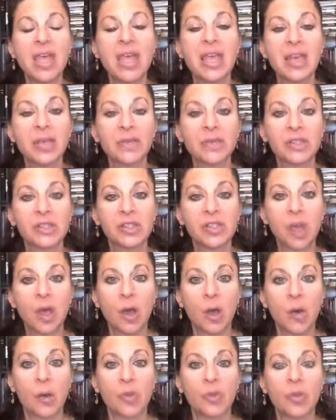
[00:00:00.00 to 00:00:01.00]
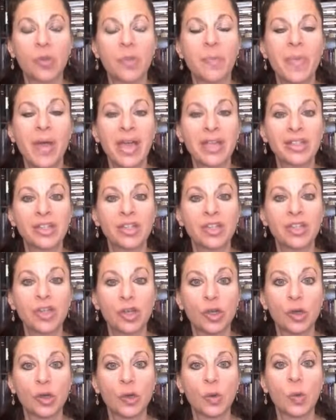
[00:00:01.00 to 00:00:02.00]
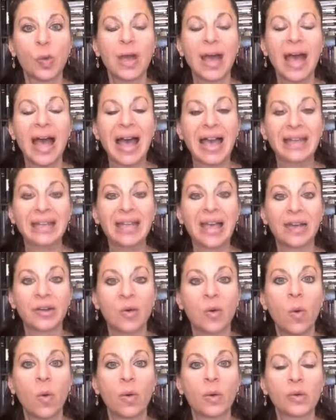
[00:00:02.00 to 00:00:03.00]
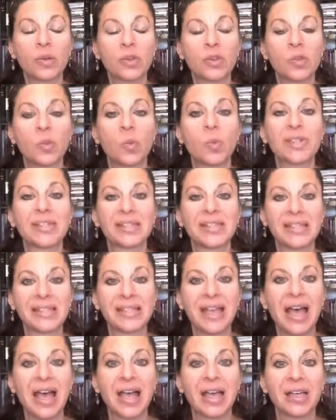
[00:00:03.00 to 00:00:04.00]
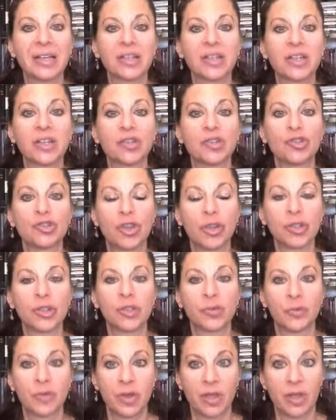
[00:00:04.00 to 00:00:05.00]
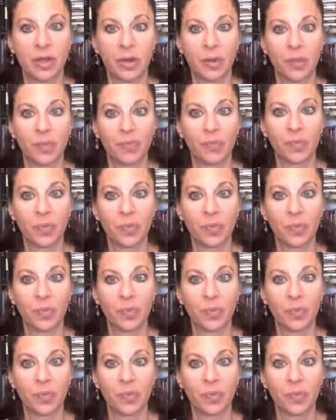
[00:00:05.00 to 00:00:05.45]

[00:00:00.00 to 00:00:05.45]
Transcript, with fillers: If so, the Best You online course was designed just for you.